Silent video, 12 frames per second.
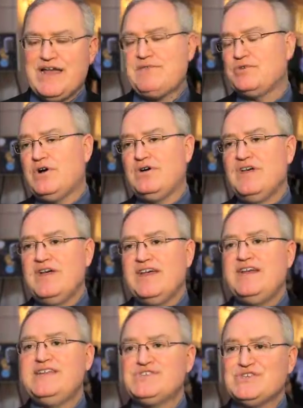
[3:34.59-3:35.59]
And after all,
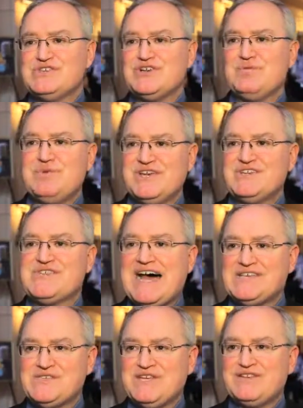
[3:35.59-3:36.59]
it is the single biggest
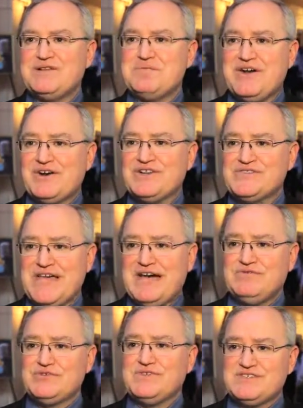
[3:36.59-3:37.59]
asset that Americans
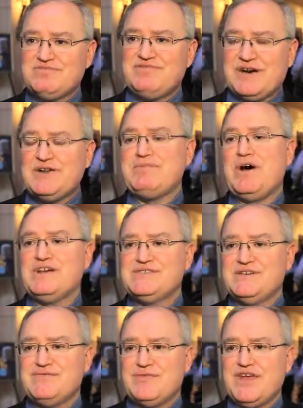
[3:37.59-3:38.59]
have, so it's a very
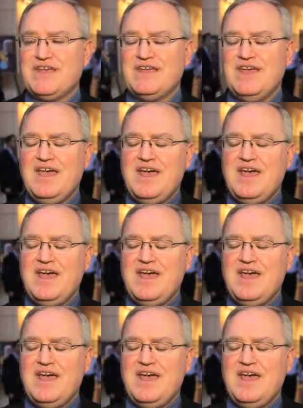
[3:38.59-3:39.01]
positive thing.